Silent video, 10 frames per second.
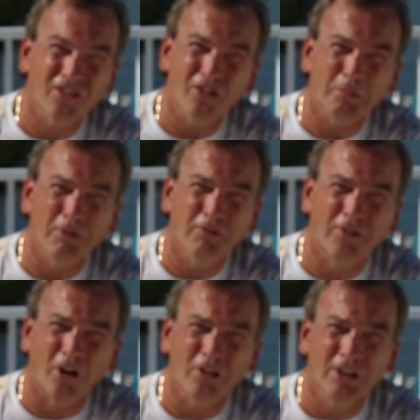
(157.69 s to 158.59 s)
slip and
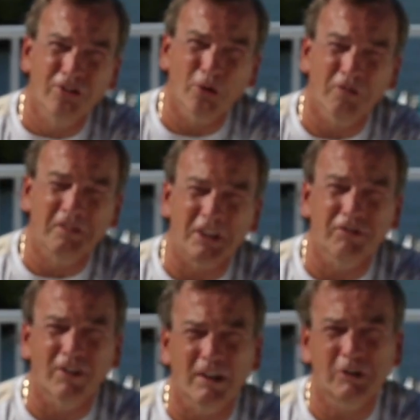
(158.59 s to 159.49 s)
fall into a
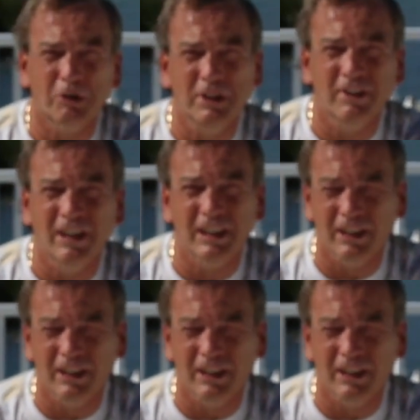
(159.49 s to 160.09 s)
55-degree tank